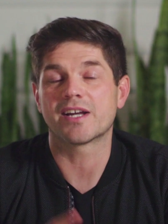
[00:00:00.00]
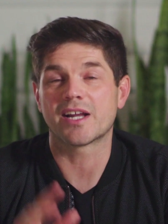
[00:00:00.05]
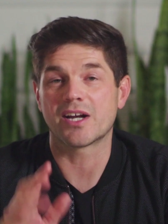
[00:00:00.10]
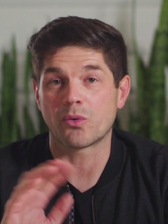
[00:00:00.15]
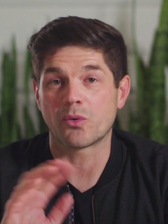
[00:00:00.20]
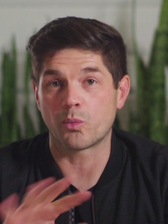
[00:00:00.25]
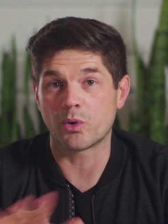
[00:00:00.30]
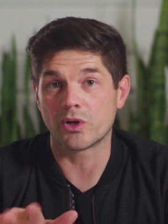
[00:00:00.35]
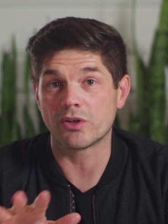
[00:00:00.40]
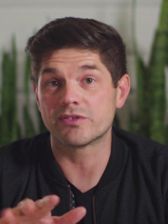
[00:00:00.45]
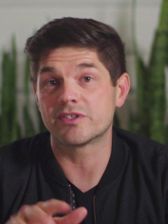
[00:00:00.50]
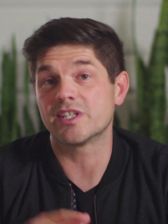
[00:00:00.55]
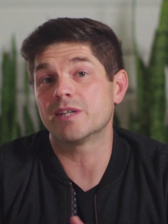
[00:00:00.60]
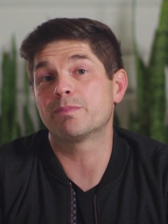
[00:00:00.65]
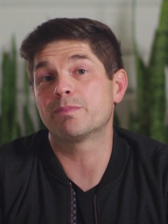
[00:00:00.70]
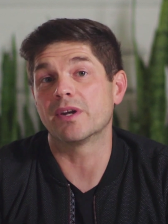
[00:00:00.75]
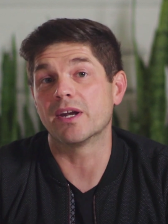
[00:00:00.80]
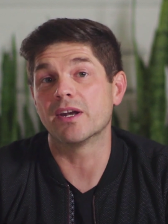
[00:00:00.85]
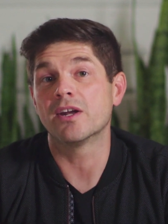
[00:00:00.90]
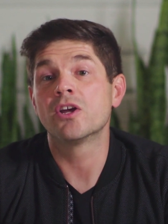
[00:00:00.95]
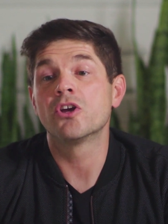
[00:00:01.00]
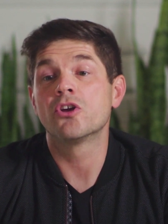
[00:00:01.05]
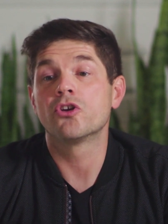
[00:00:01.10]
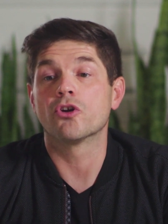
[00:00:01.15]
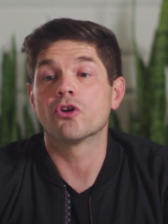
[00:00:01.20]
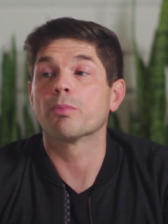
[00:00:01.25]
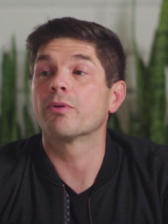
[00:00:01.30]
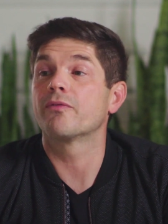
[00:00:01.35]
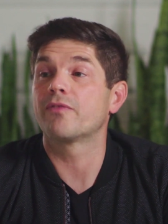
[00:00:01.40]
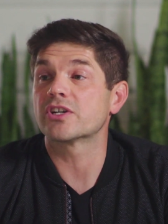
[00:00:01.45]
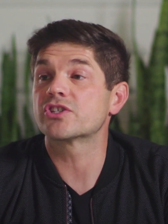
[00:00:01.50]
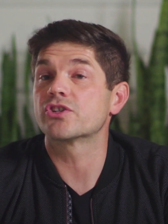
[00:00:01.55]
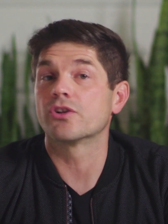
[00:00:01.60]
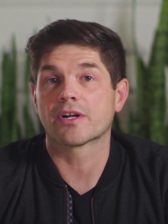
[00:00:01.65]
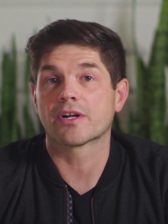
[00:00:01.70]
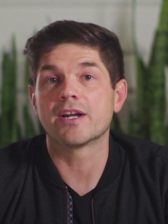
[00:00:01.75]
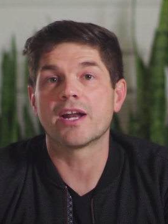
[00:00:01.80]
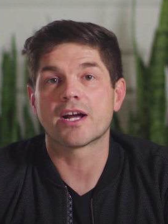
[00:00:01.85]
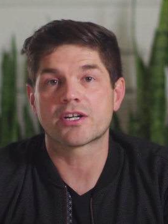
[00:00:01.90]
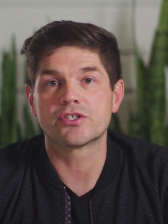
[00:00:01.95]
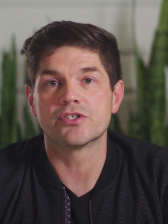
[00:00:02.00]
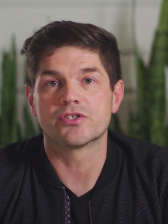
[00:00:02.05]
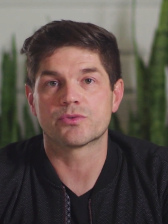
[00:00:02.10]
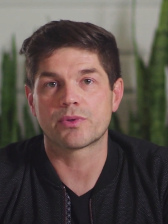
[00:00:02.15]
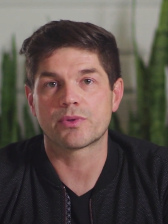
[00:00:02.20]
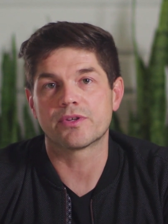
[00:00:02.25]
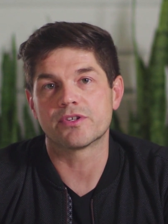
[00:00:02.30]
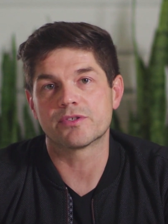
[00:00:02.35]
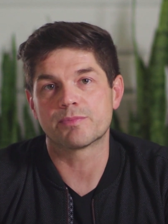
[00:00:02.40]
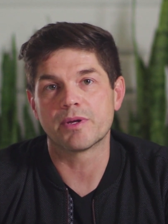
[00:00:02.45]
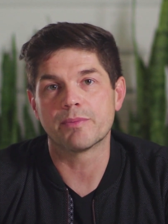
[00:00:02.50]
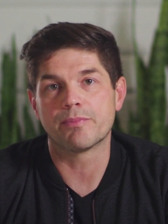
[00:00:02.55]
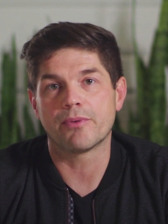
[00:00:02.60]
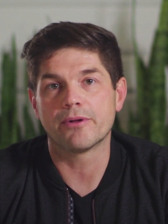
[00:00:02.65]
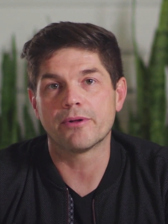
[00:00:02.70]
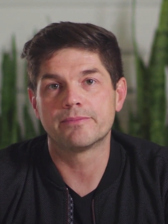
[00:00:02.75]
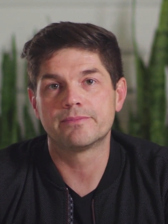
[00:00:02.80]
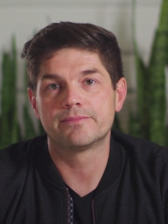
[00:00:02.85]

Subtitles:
and it will deepen your professional connections with these people.